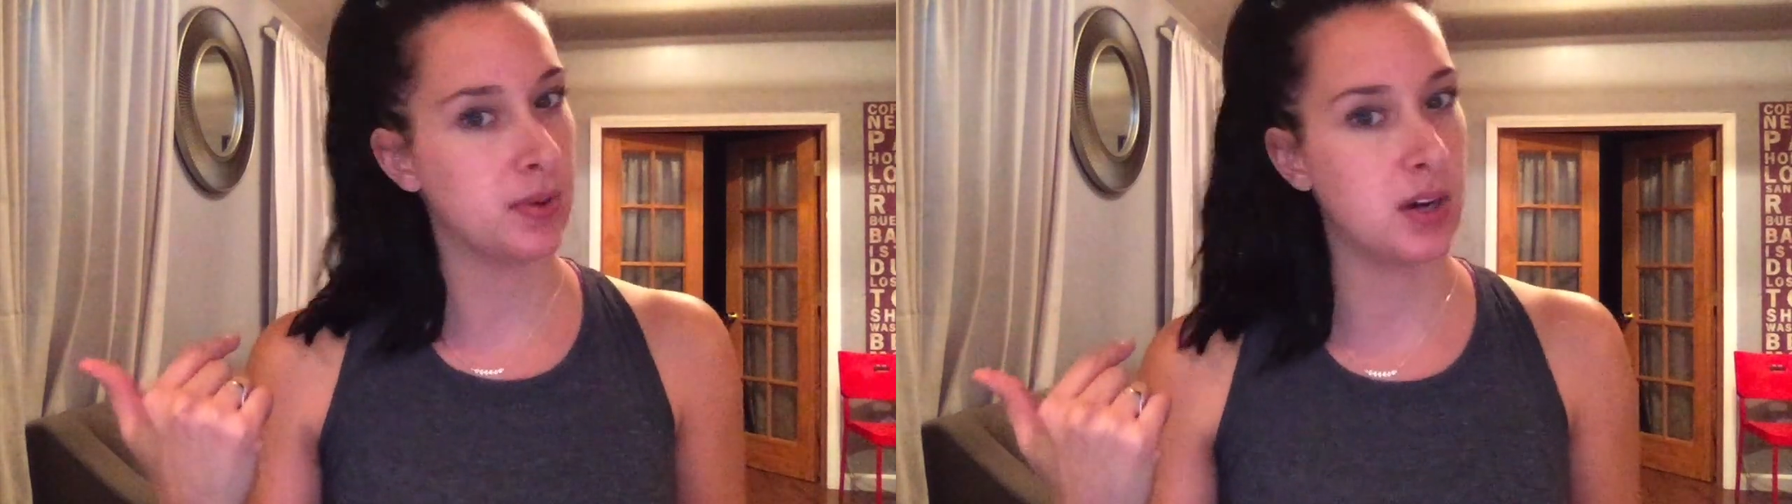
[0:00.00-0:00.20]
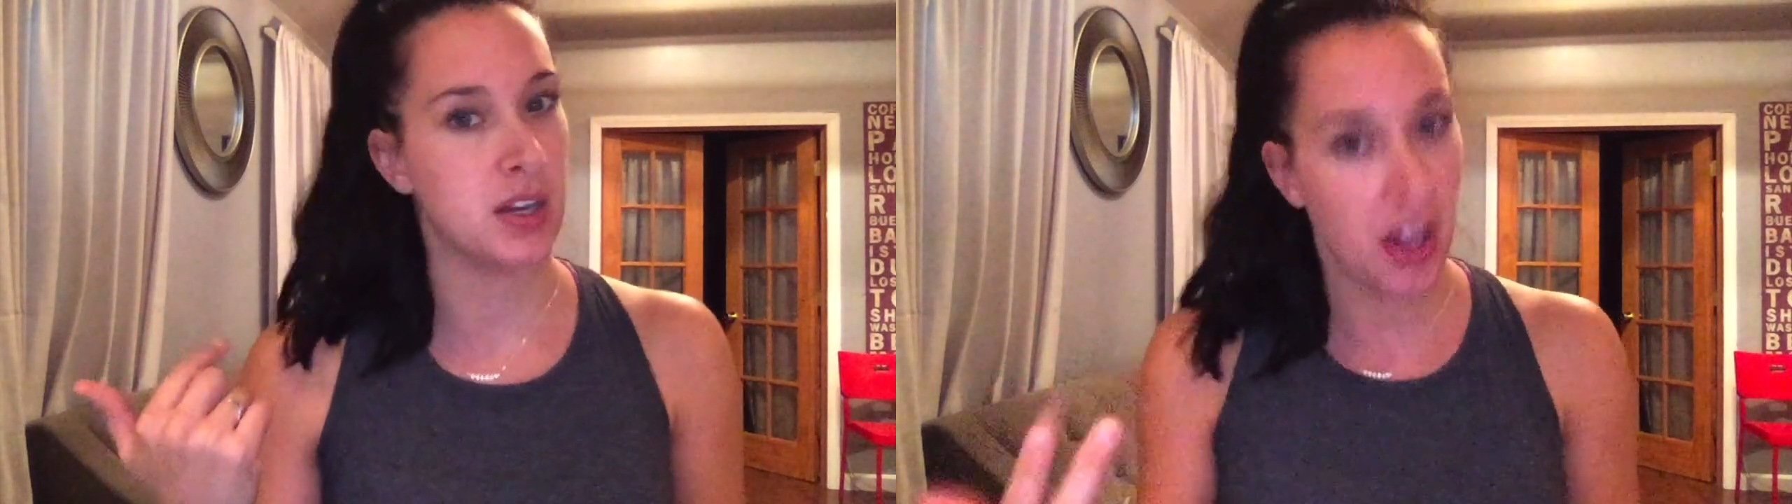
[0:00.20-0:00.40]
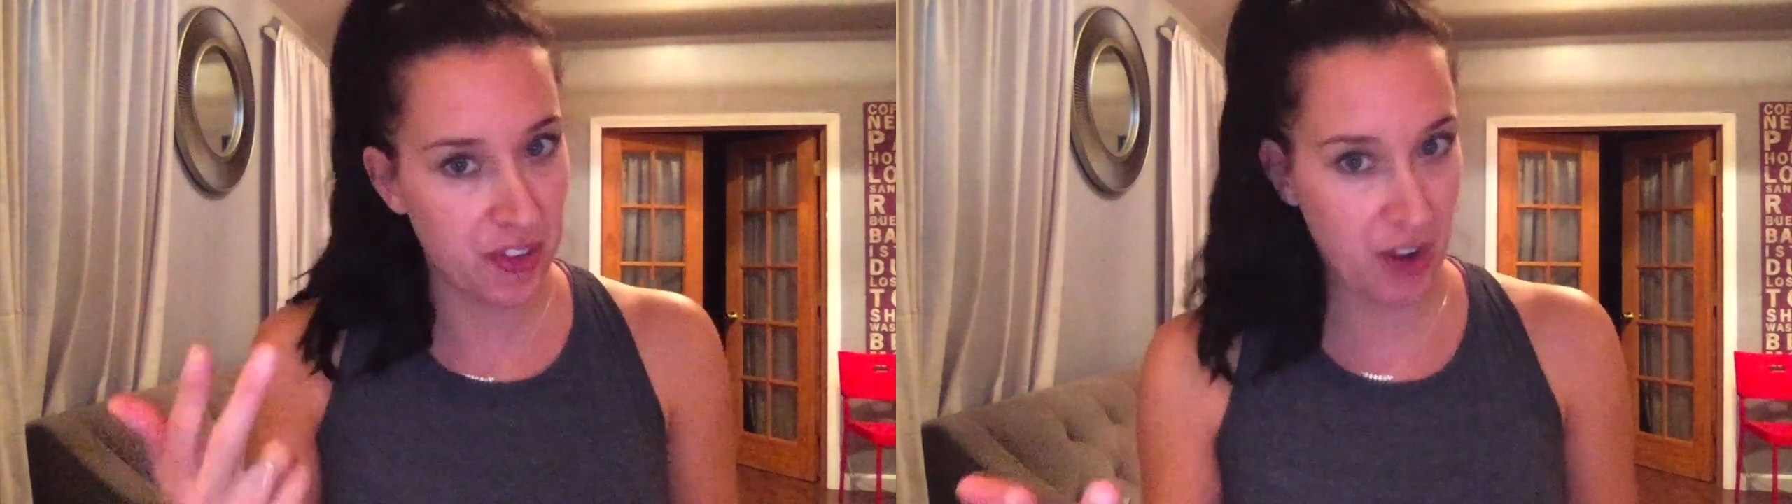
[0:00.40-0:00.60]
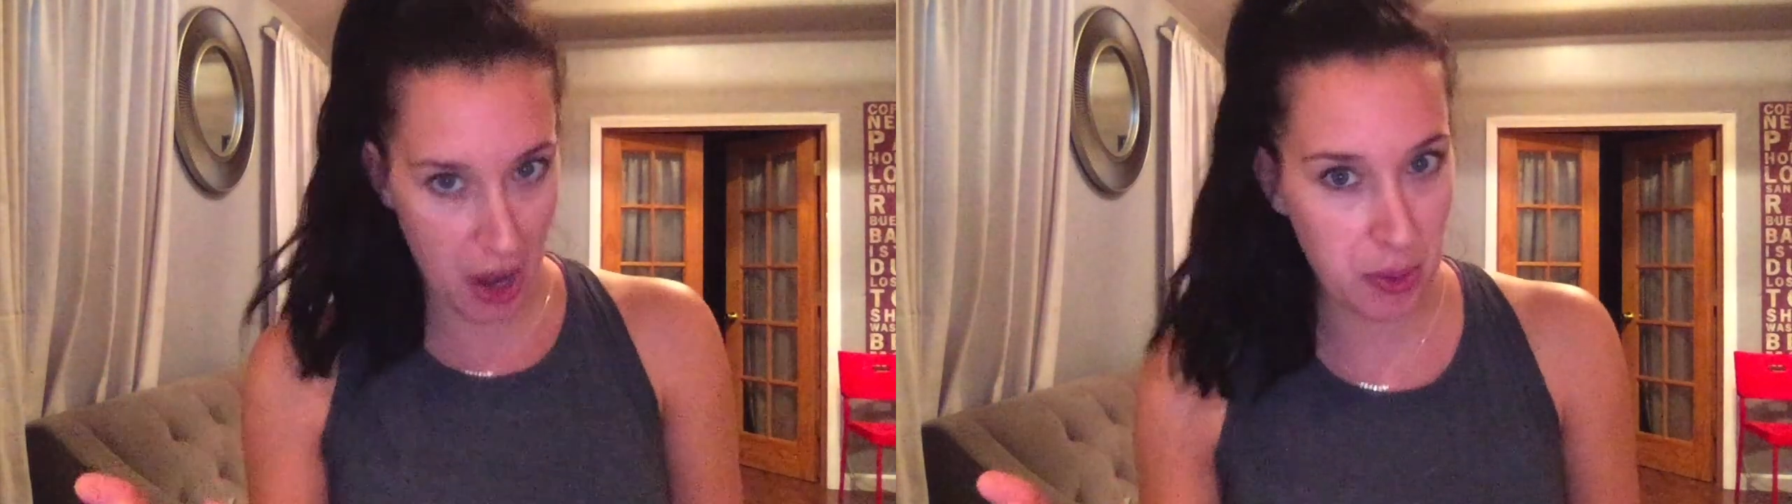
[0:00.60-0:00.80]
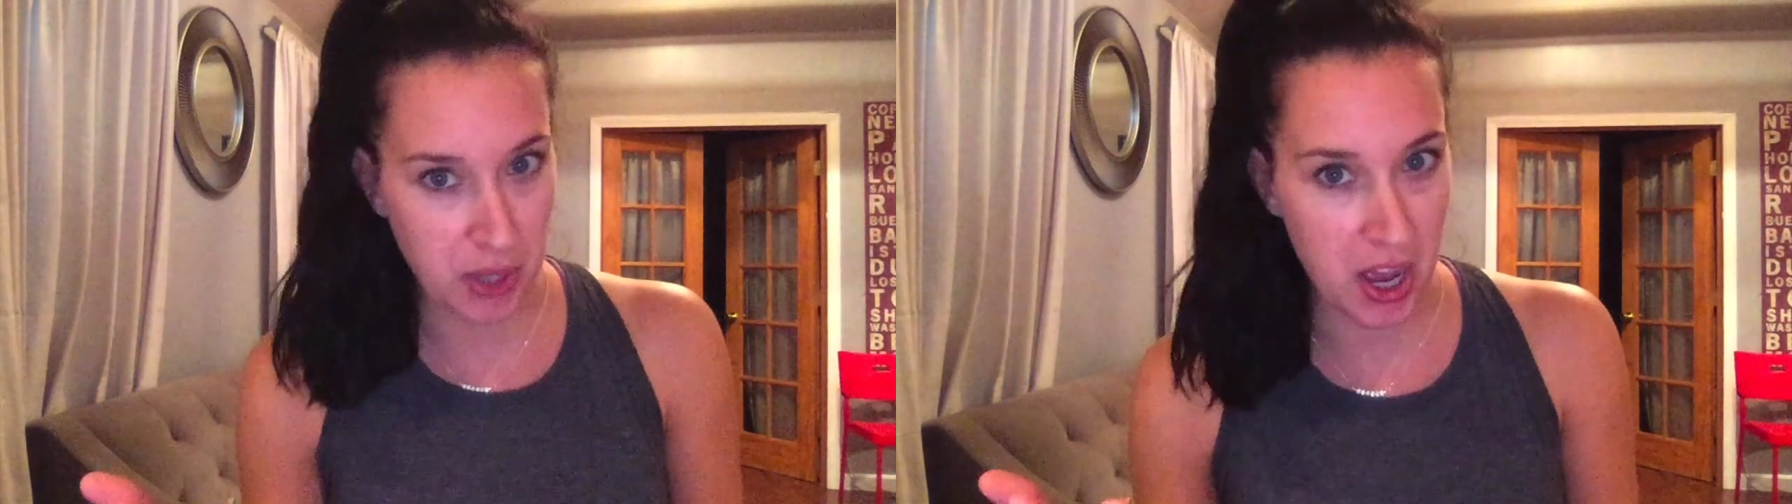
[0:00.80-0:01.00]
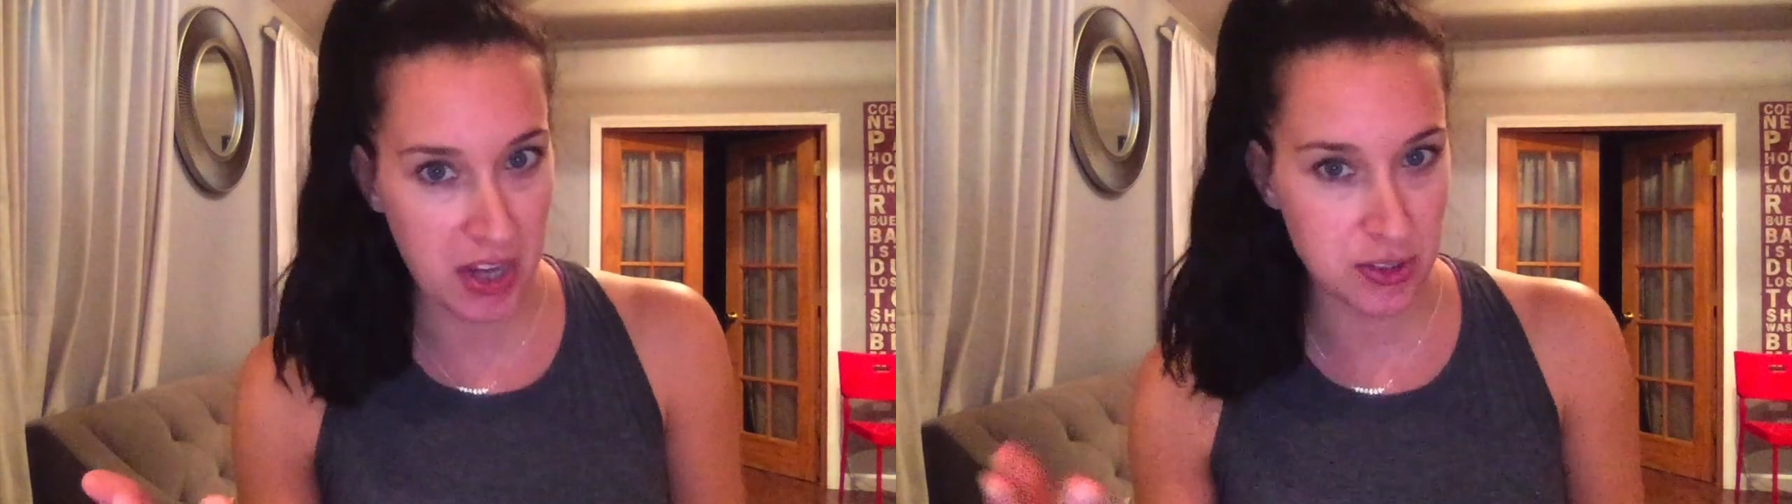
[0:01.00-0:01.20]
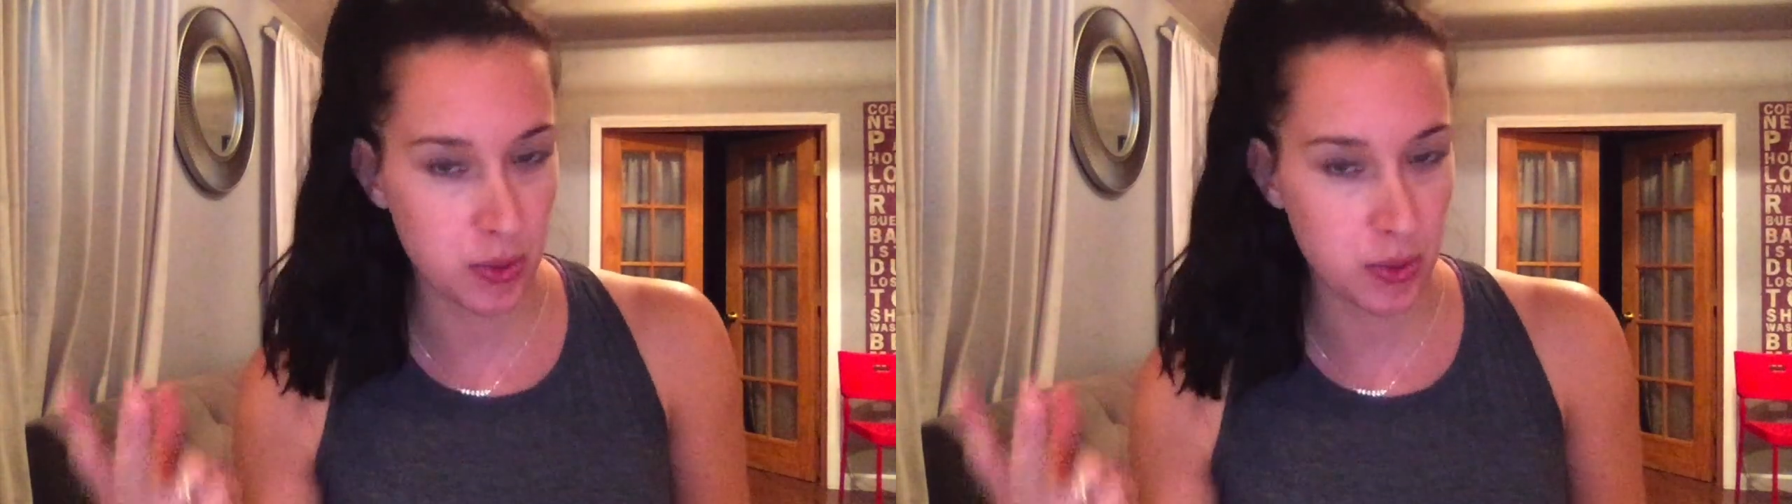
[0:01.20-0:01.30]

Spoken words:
another outline.